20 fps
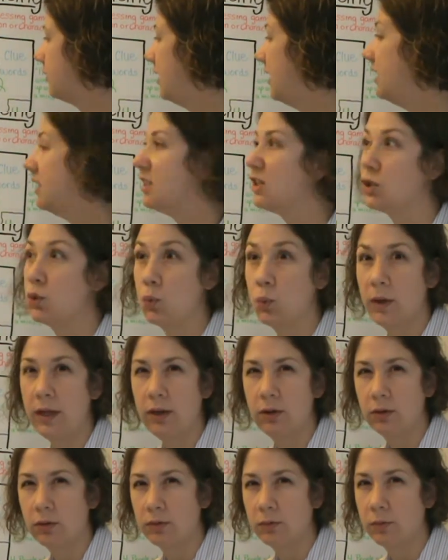He
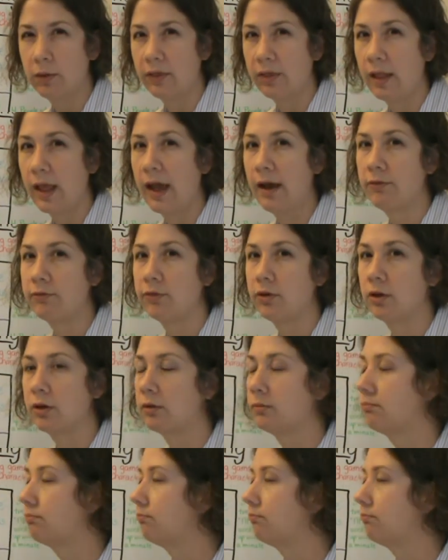squealed with laughter.